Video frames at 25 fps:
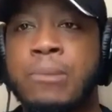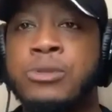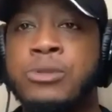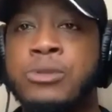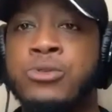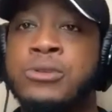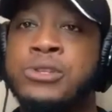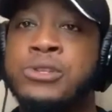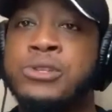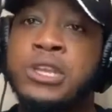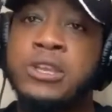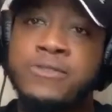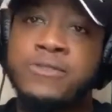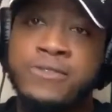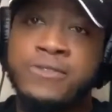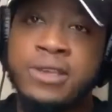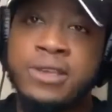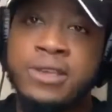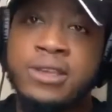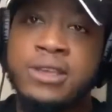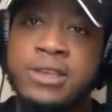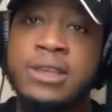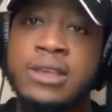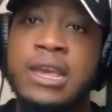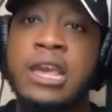I'm doing
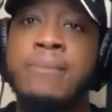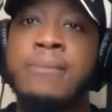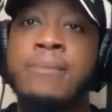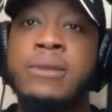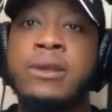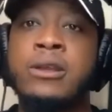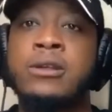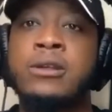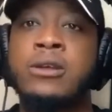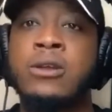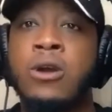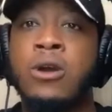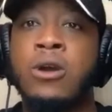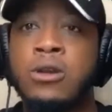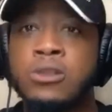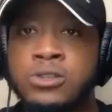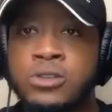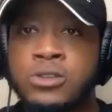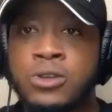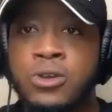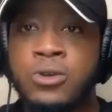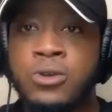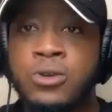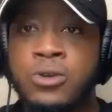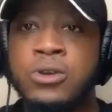JV and Mary Claire
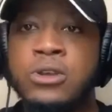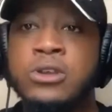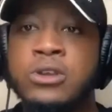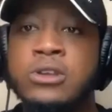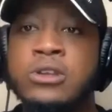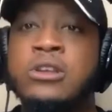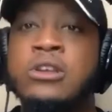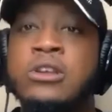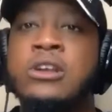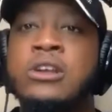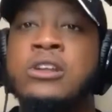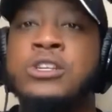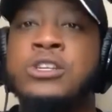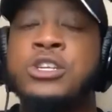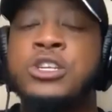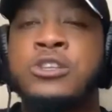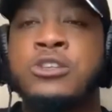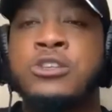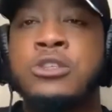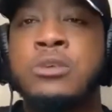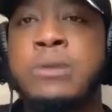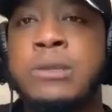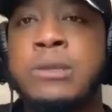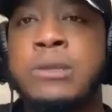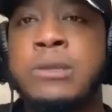also, just
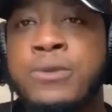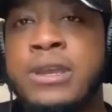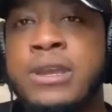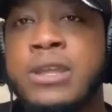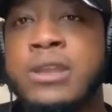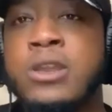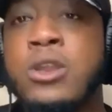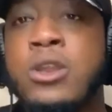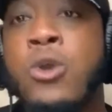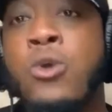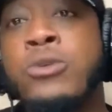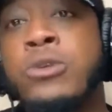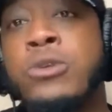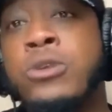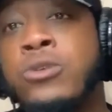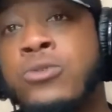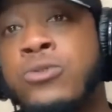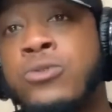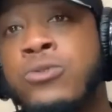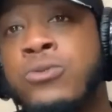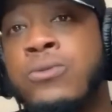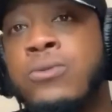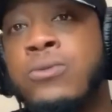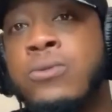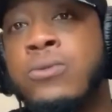so that people can know
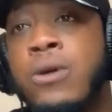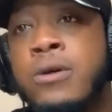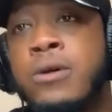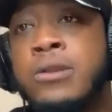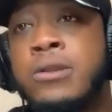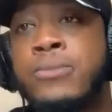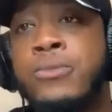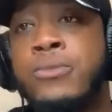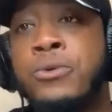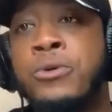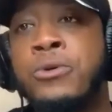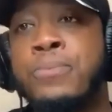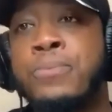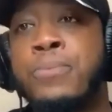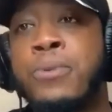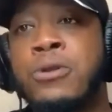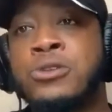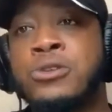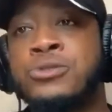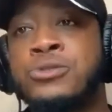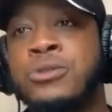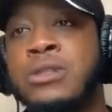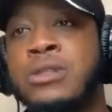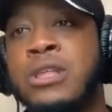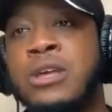you on a more
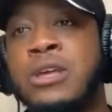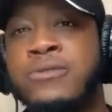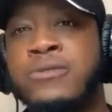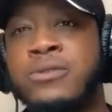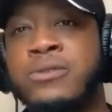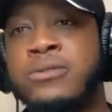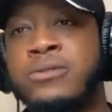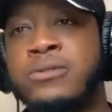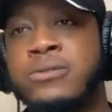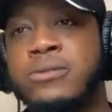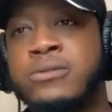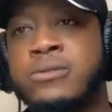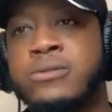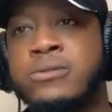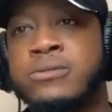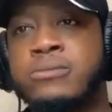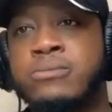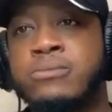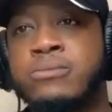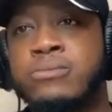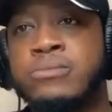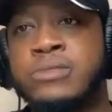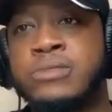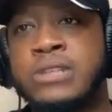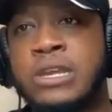personal level.
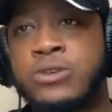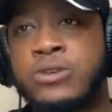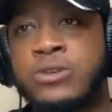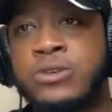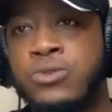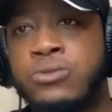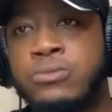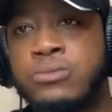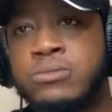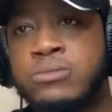Is that cool?